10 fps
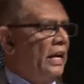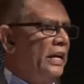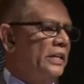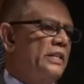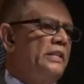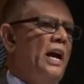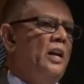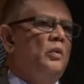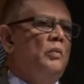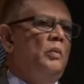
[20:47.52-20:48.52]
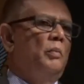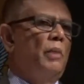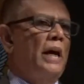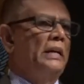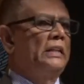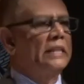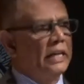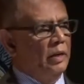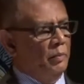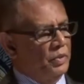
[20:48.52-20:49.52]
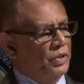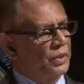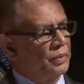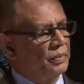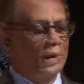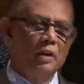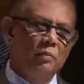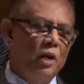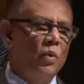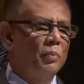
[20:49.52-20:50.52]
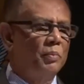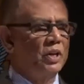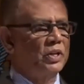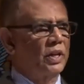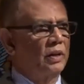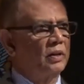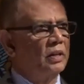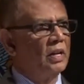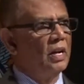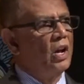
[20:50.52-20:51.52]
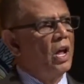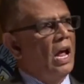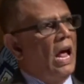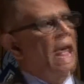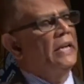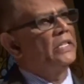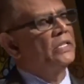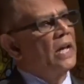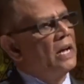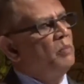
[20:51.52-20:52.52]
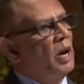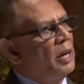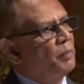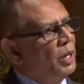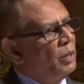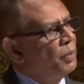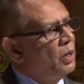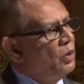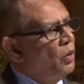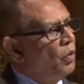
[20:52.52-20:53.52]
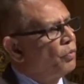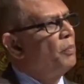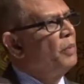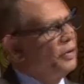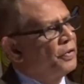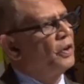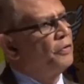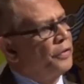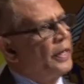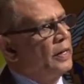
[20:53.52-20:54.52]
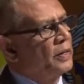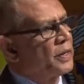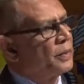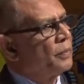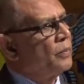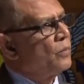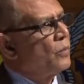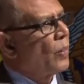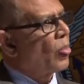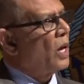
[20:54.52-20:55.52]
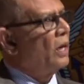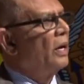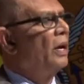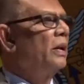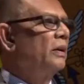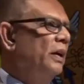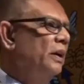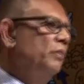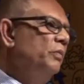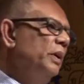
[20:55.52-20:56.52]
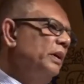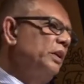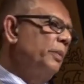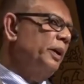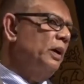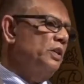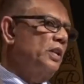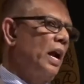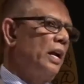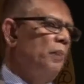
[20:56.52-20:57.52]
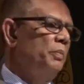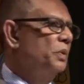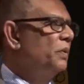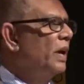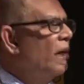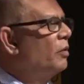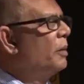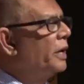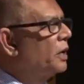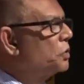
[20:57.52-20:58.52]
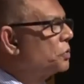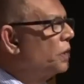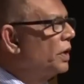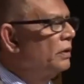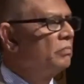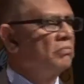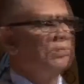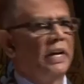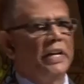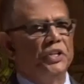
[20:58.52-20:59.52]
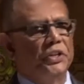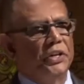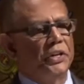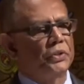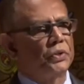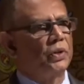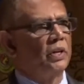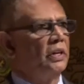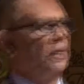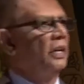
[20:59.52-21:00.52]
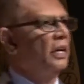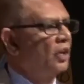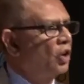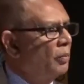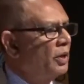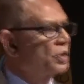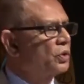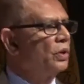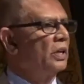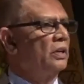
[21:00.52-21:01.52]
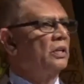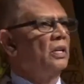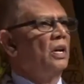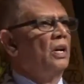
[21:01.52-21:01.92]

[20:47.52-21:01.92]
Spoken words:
is done by teams, not by one person. And it's done by people from different fields. In a typical startup, you will have a medical student, engineering student, economic student,